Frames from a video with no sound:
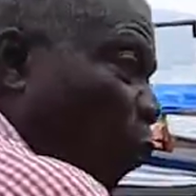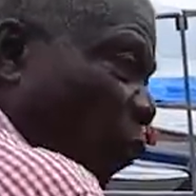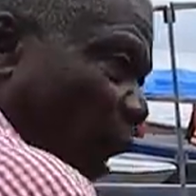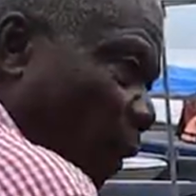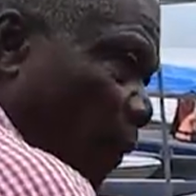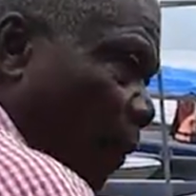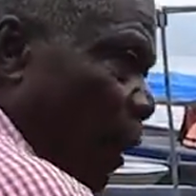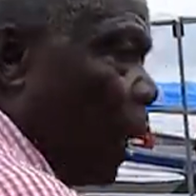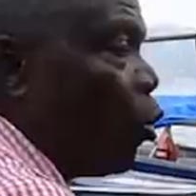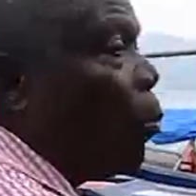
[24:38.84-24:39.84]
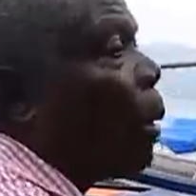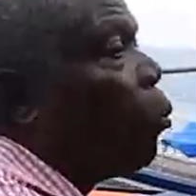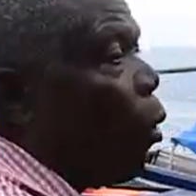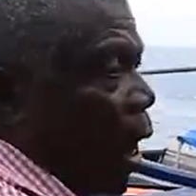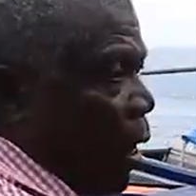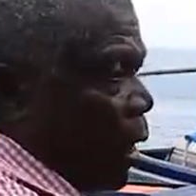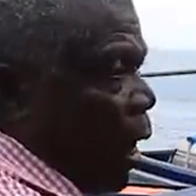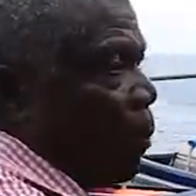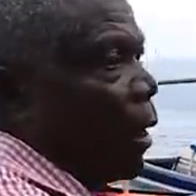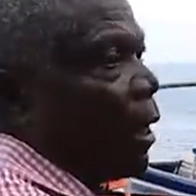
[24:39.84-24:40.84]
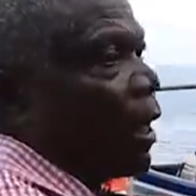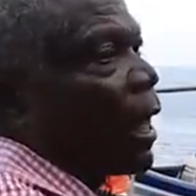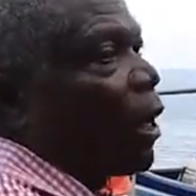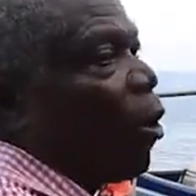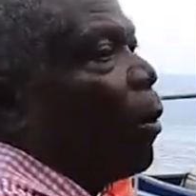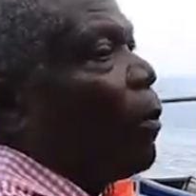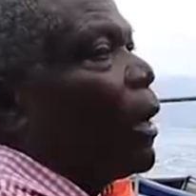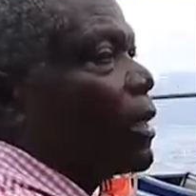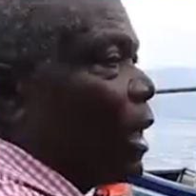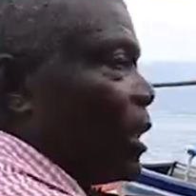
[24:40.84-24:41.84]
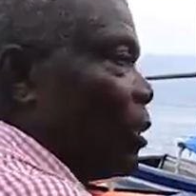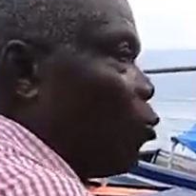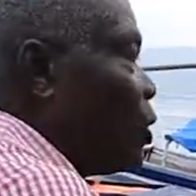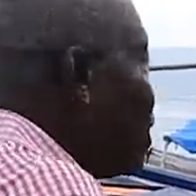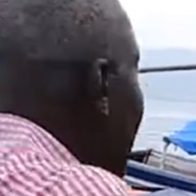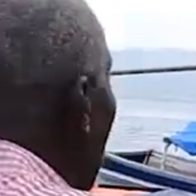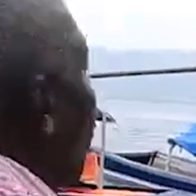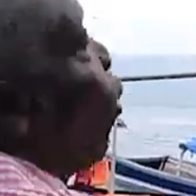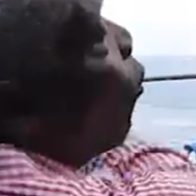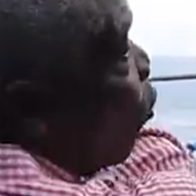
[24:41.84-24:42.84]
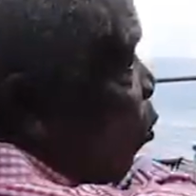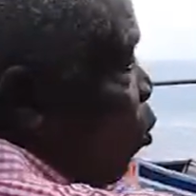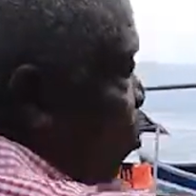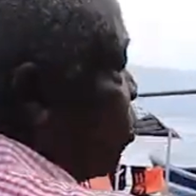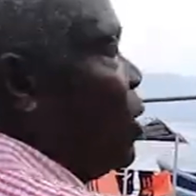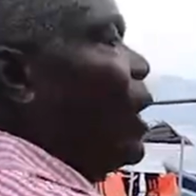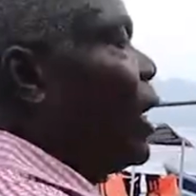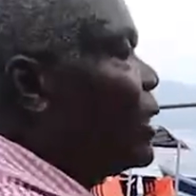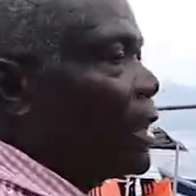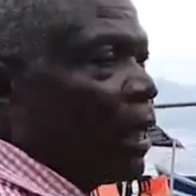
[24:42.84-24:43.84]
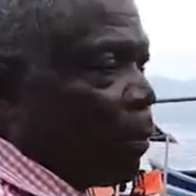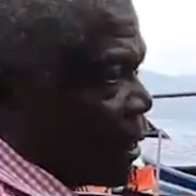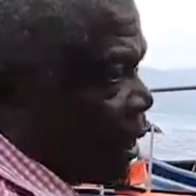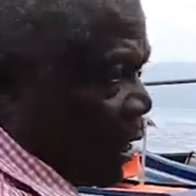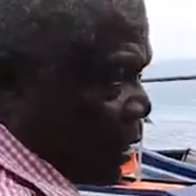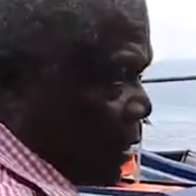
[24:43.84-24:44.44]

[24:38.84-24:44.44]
wo fa eno ba bua ama enkan kan o ma ba discussion we see ya no akofru bo en se se basa